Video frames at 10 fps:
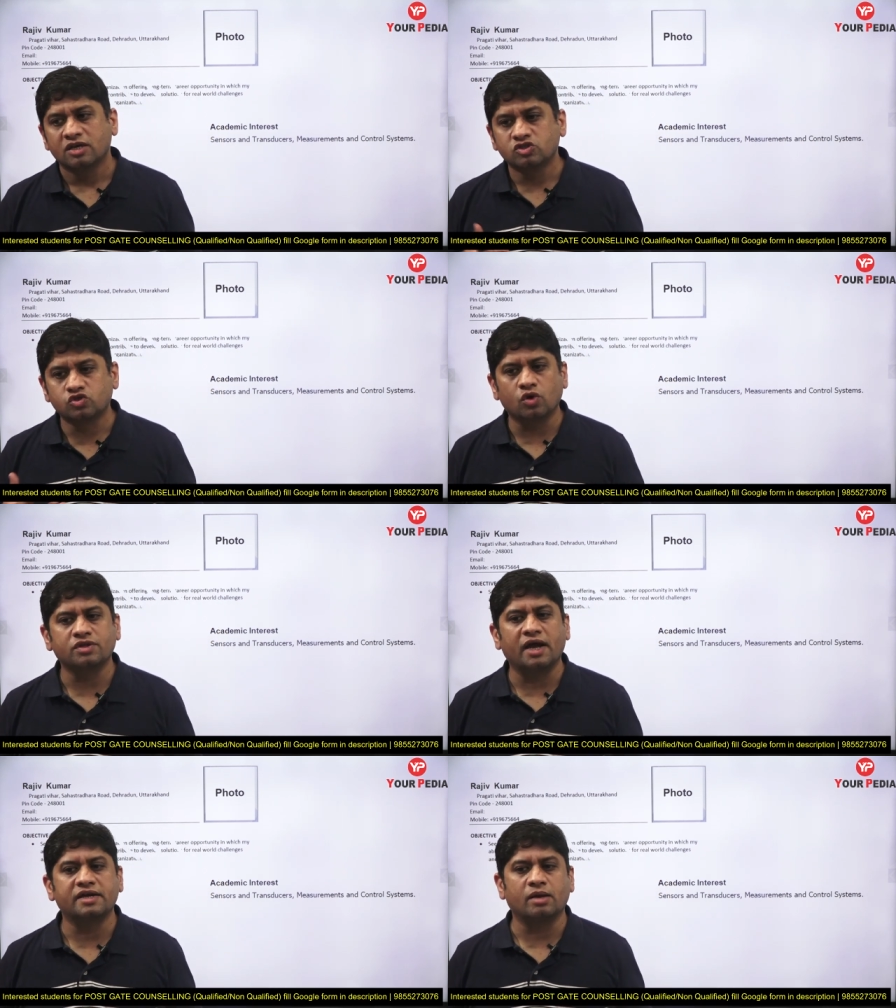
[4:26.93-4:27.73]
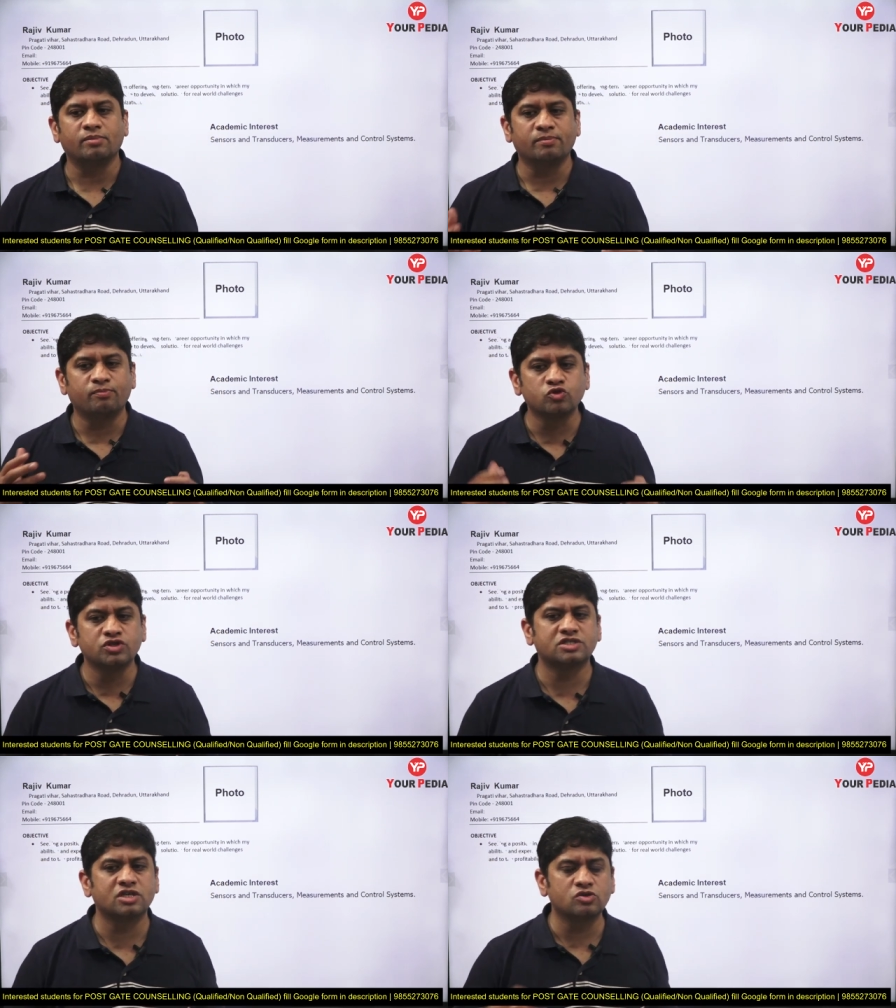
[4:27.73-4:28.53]
so that I am in
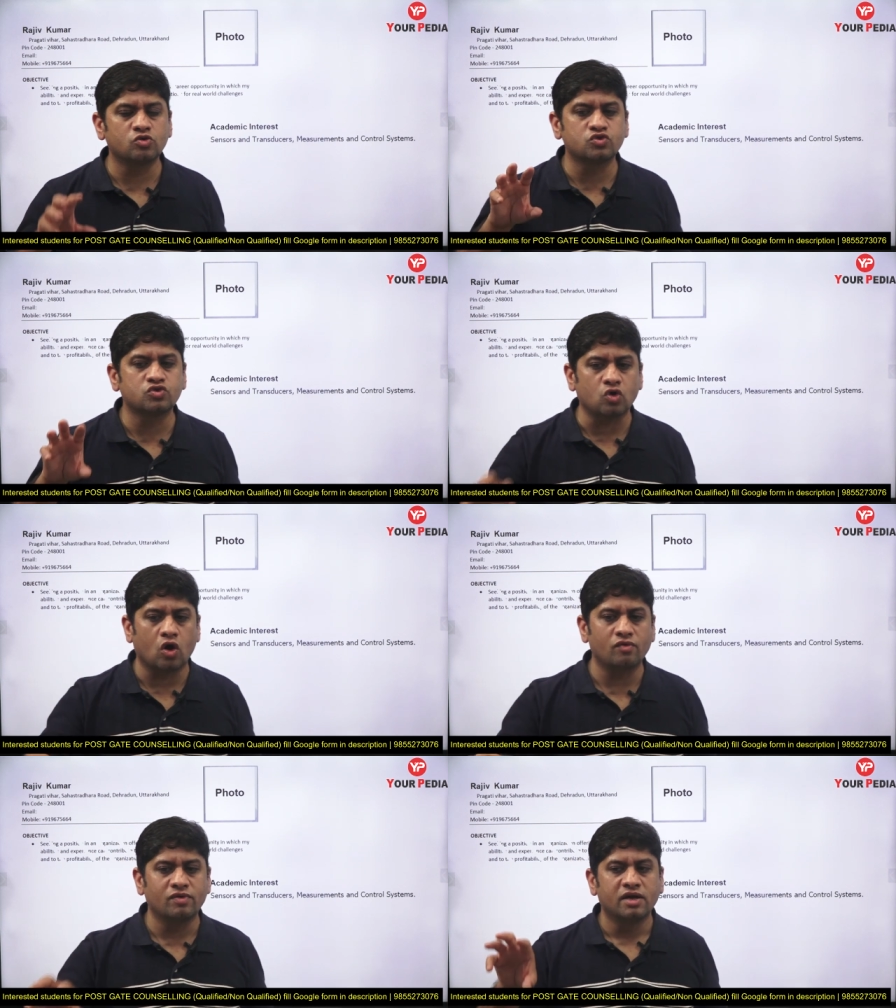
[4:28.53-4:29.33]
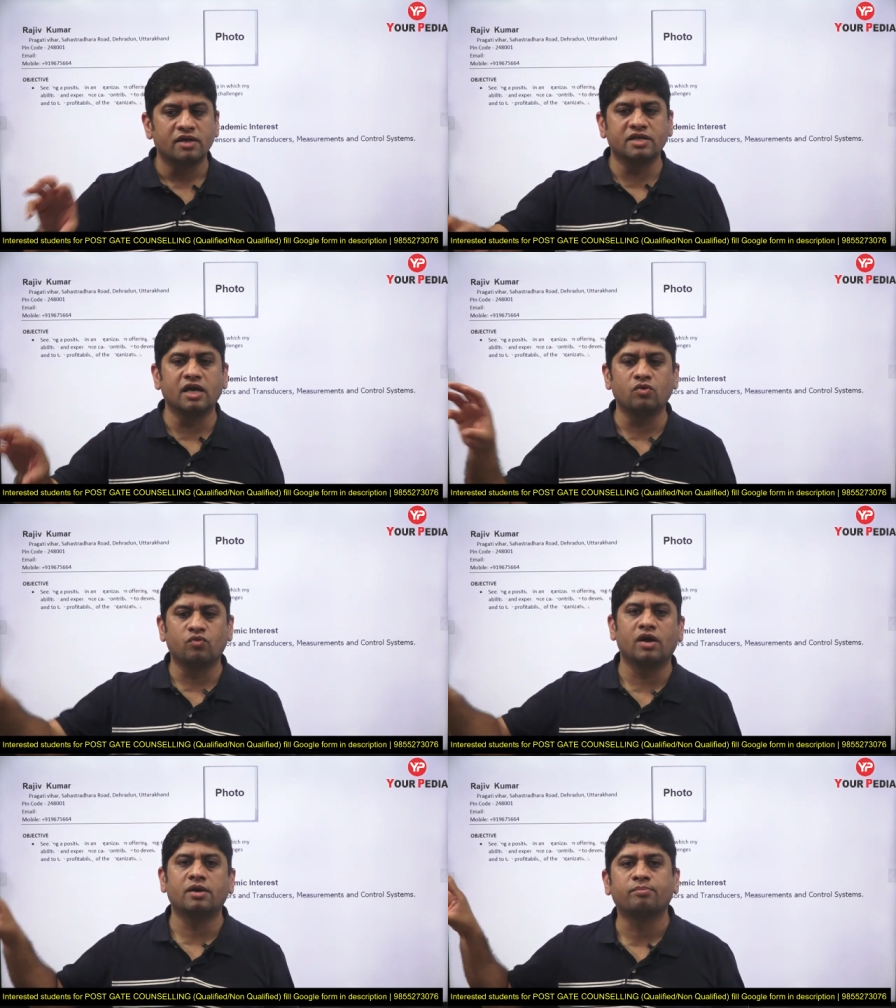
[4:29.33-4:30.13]
position to solve real
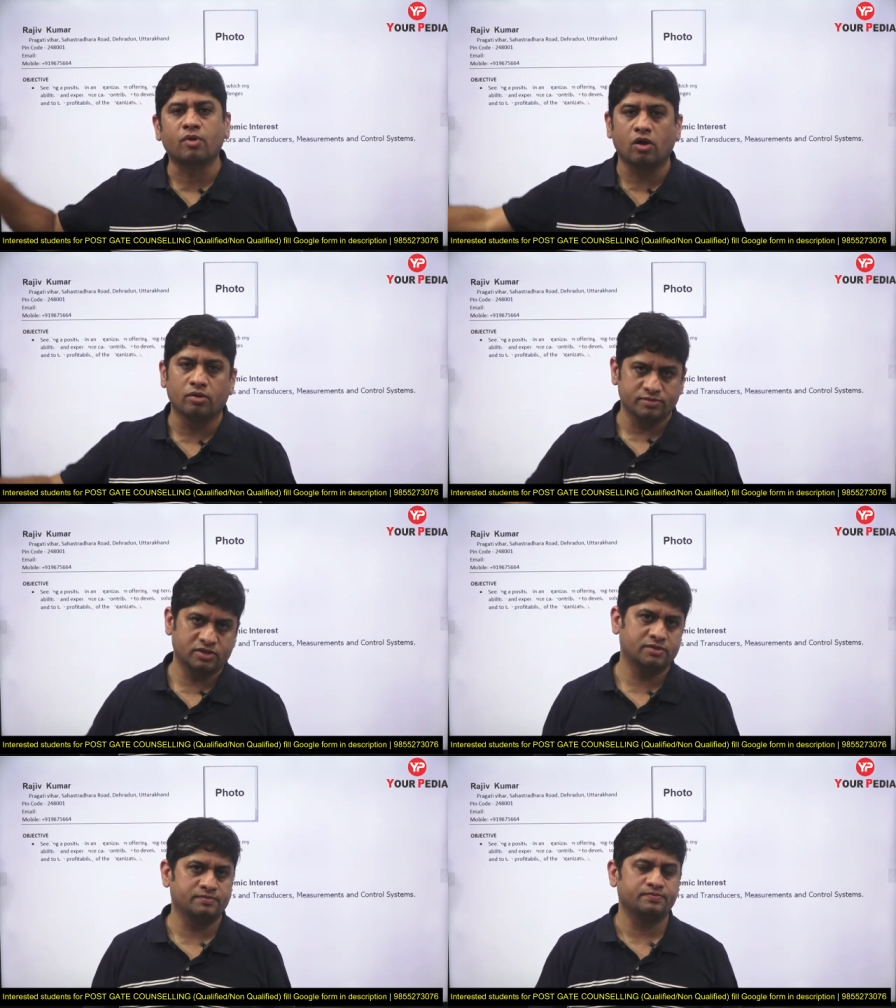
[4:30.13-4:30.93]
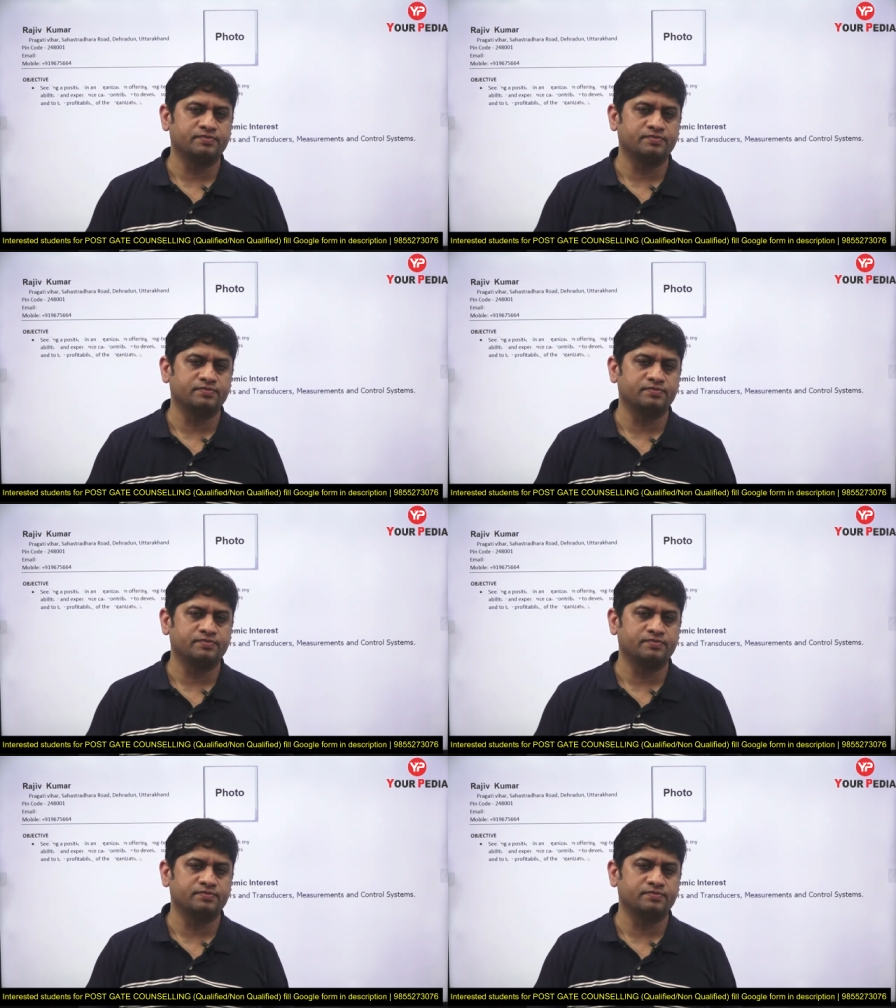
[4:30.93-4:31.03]
world problems.